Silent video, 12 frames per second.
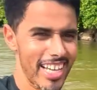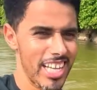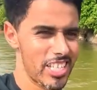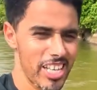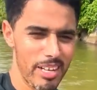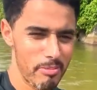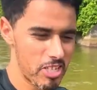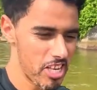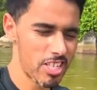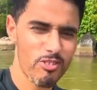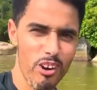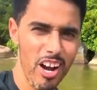It's going to be
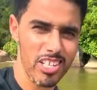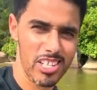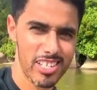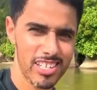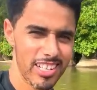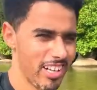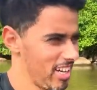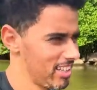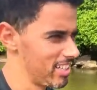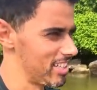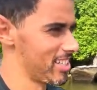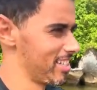just for us. Look at this.